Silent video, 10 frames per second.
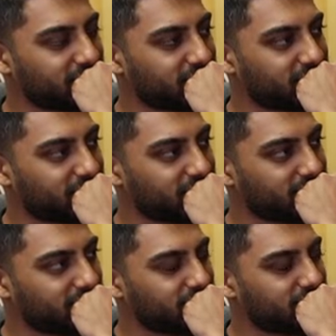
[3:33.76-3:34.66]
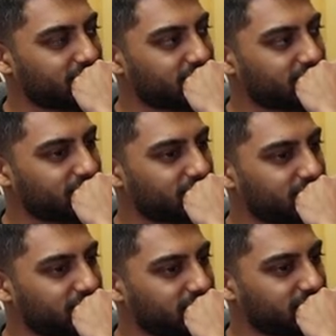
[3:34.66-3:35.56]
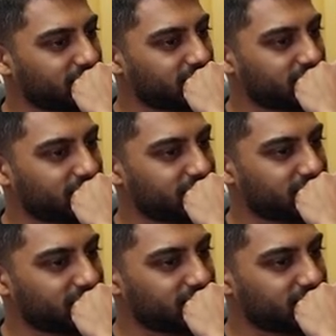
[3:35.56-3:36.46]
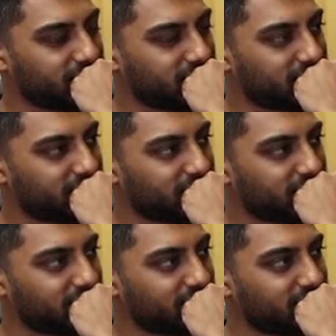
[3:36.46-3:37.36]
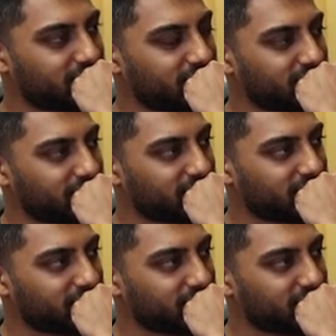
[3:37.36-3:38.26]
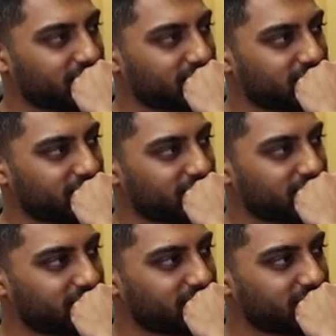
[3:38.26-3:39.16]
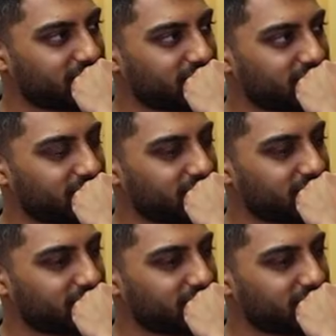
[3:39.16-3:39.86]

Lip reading: (silent)